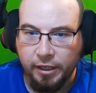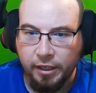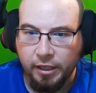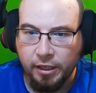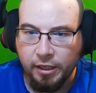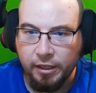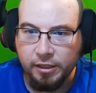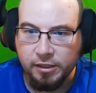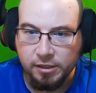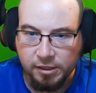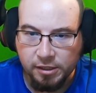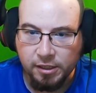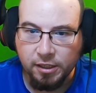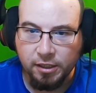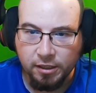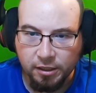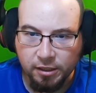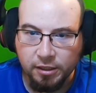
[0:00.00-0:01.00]

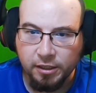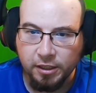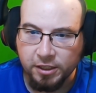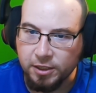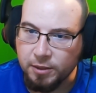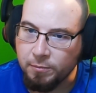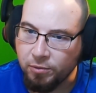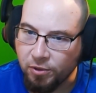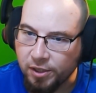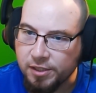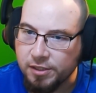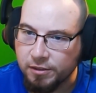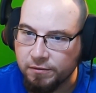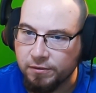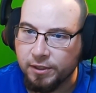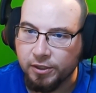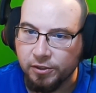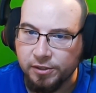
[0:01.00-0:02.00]
It's
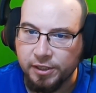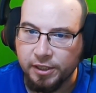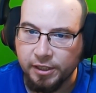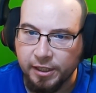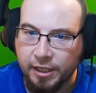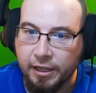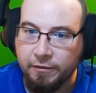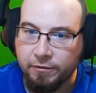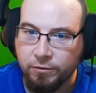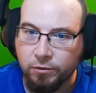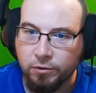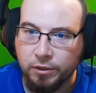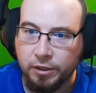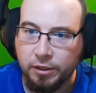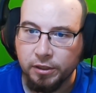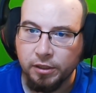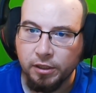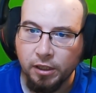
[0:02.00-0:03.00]
impressive, I'll say that
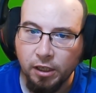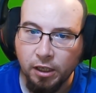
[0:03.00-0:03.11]
for it.